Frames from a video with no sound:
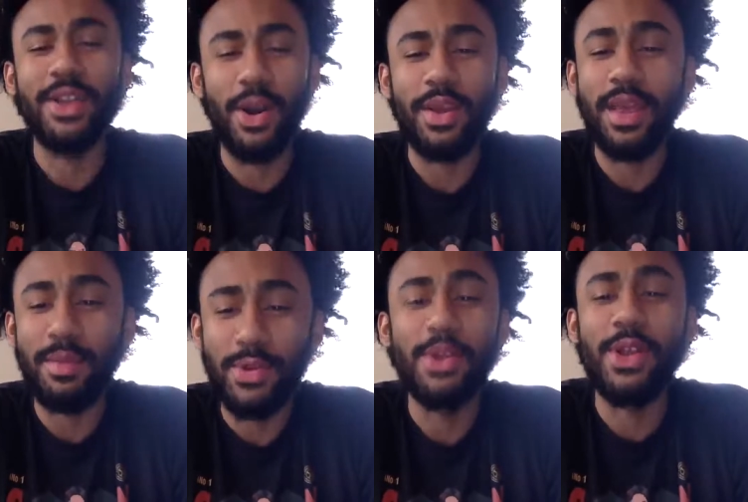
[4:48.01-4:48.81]
Keep
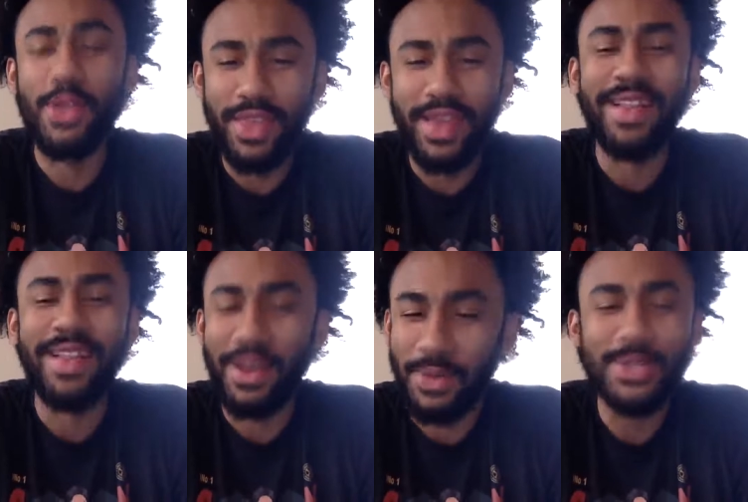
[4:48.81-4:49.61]
doing your thing.
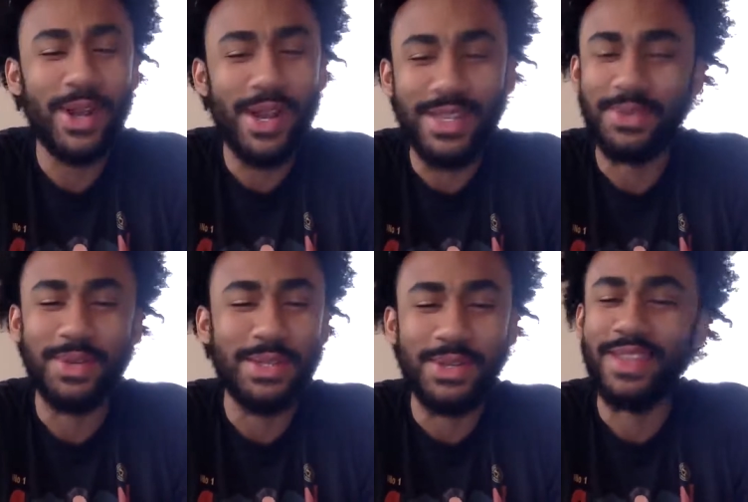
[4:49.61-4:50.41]
We trust you. We
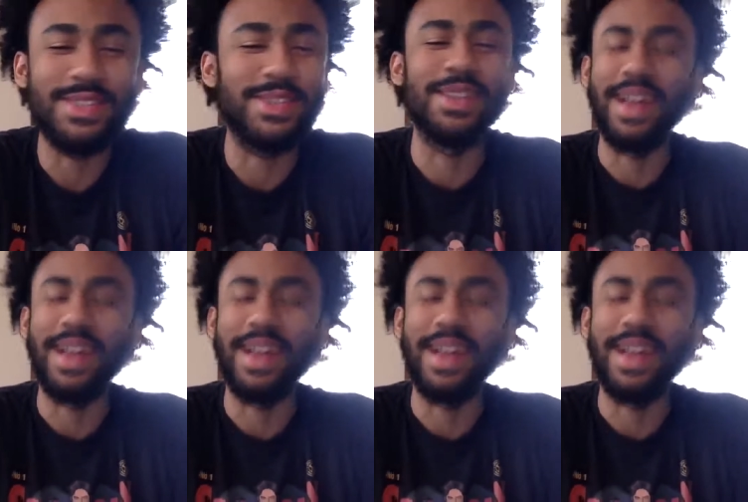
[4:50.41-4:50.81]
trust you.